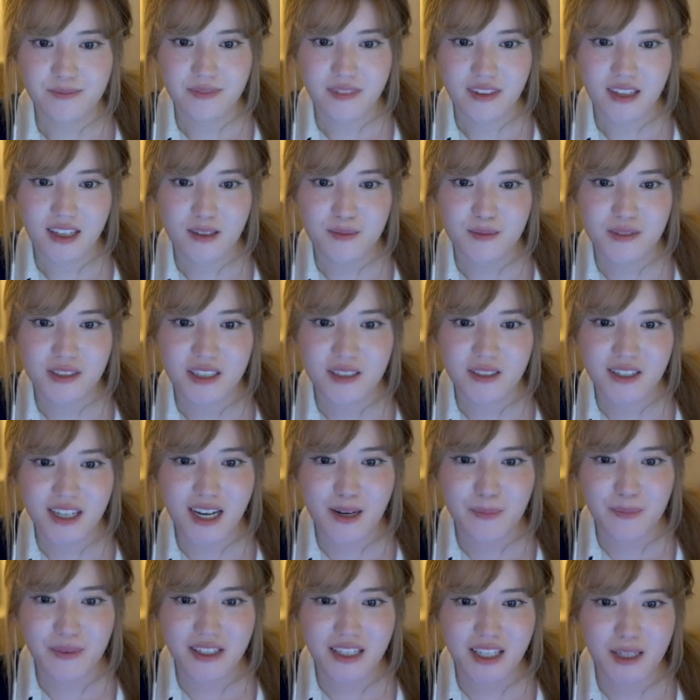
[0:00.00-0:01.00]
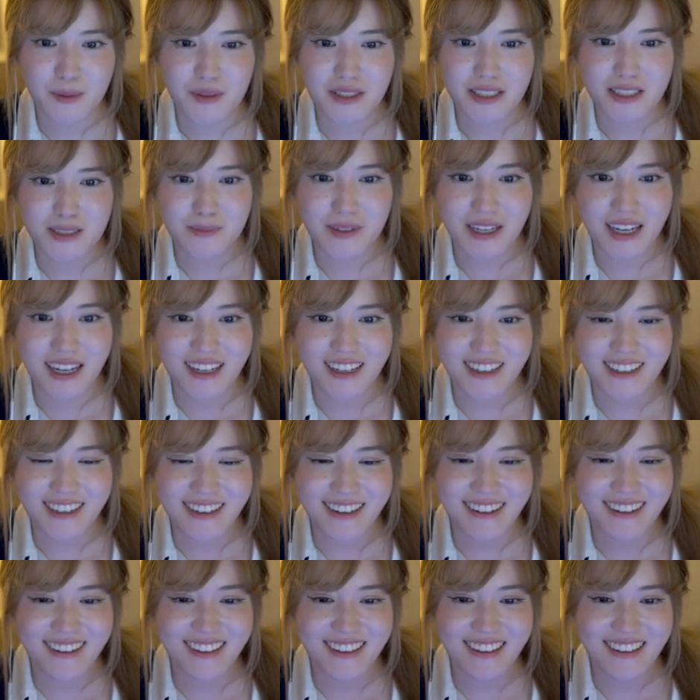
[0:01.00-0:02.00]
I'm so happy Kimmy's back.
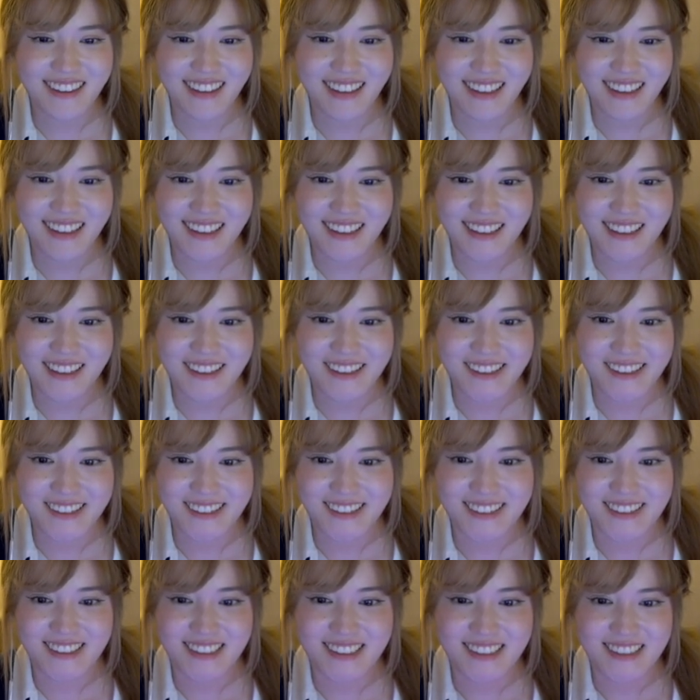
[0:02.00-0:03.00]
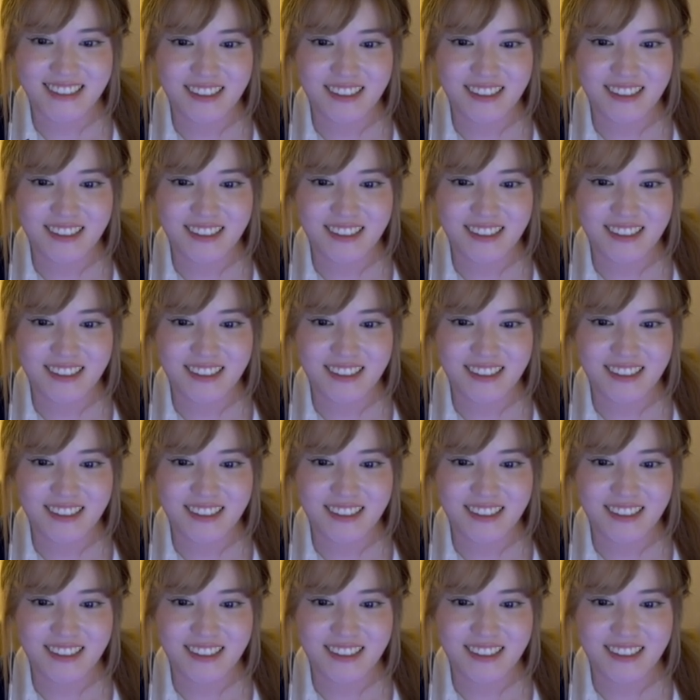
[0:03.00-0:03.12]
Aw, thank you.